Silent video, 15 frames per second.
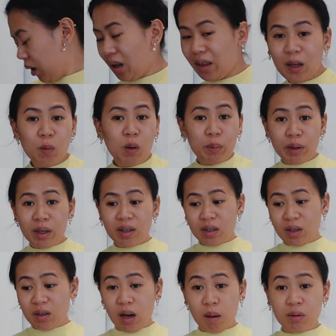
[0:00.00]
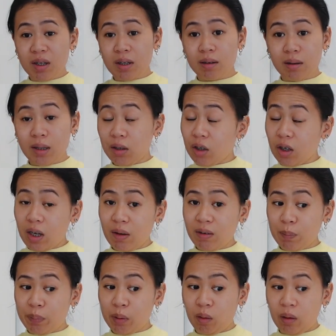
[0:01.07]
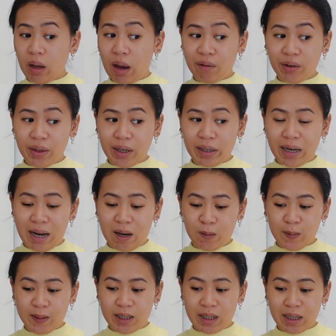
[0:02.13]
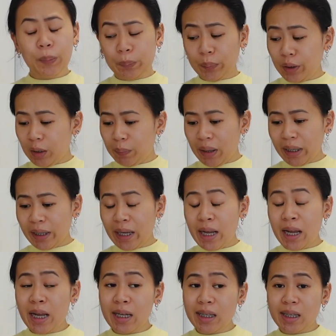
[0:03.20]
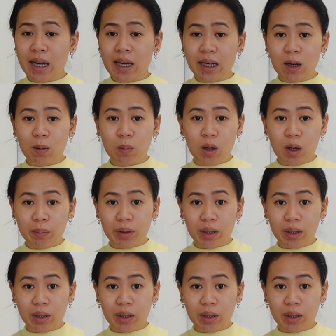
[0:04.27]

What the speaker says: I think what I'm gonna do, I'm just literally gonna have to pull everything out. Put it back in, take out what I'm